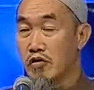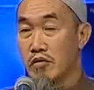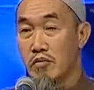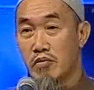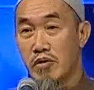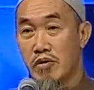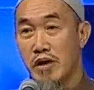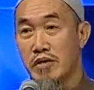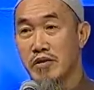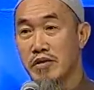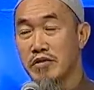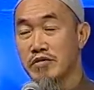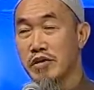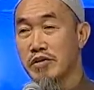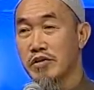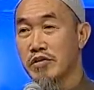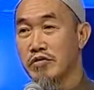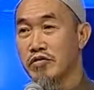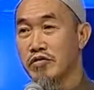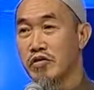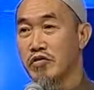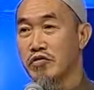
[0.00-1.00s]
For the
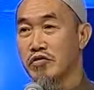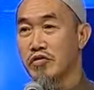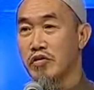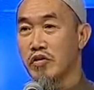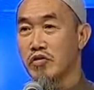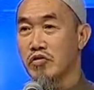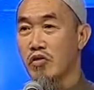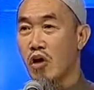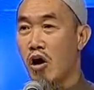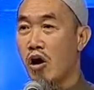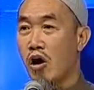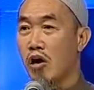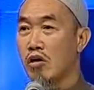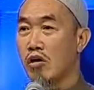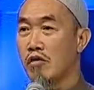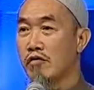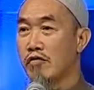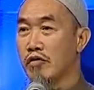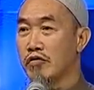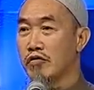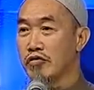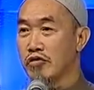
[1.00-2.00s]
brothers and the sisters,
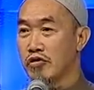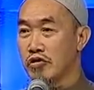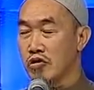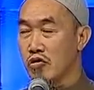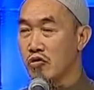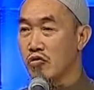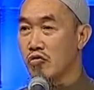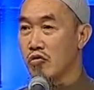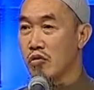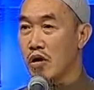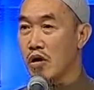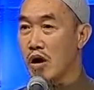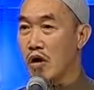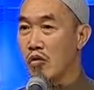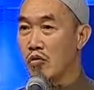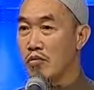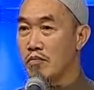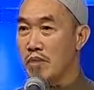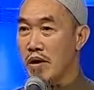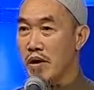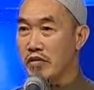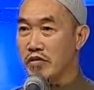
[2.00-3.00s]
all of us know
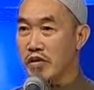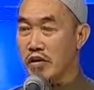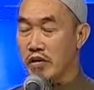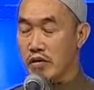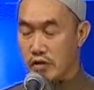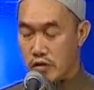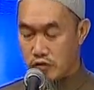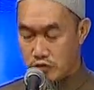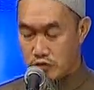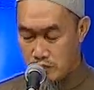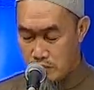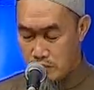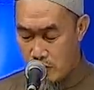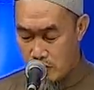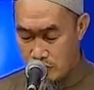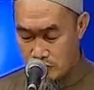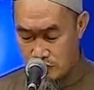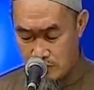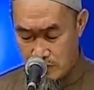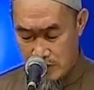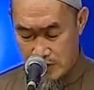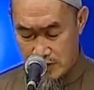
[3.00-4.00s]
our basic
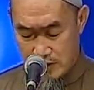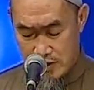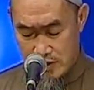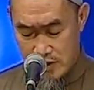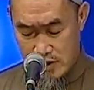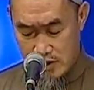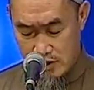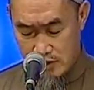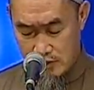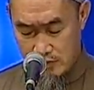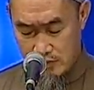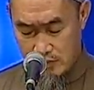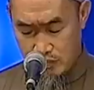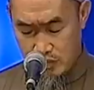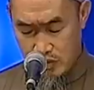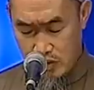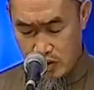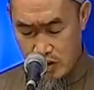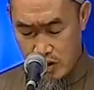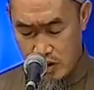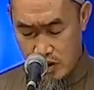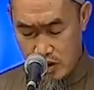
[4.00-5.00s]
responsibility
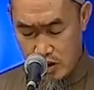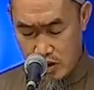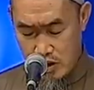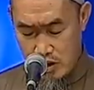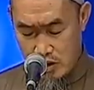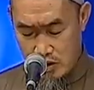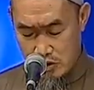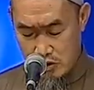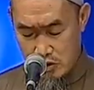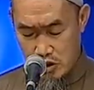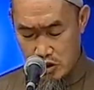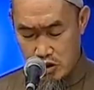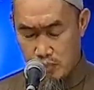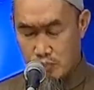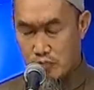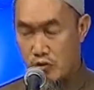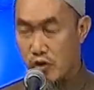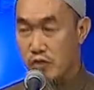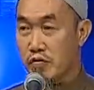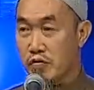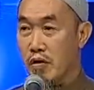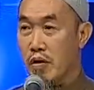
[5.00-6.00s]
that
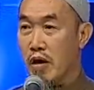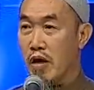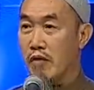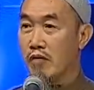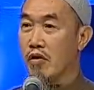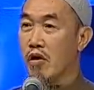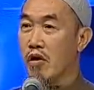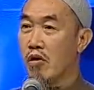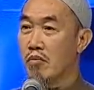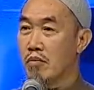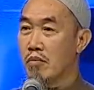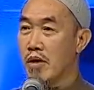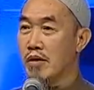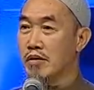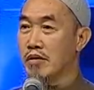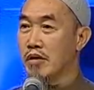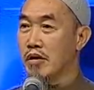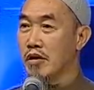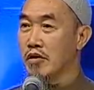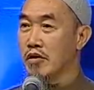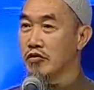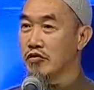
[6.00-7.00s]
the Prophet have
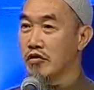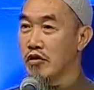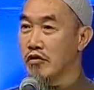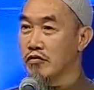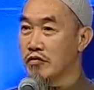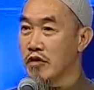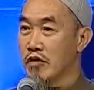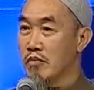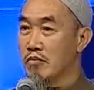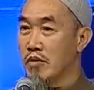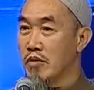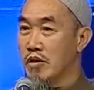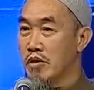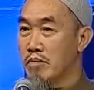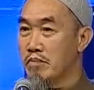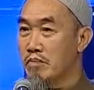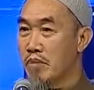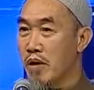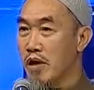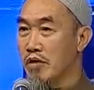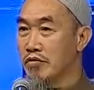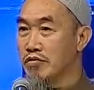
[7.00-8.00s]
command us if
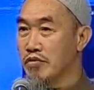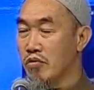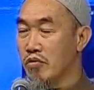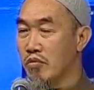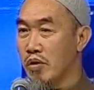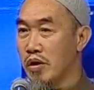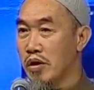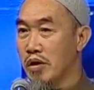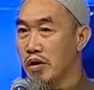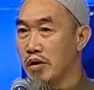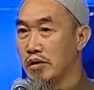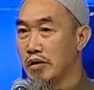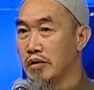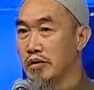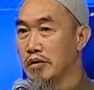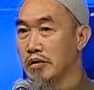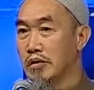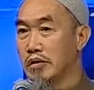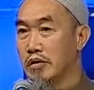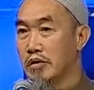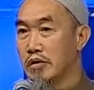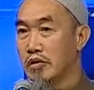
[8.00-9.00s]
somebody pass away,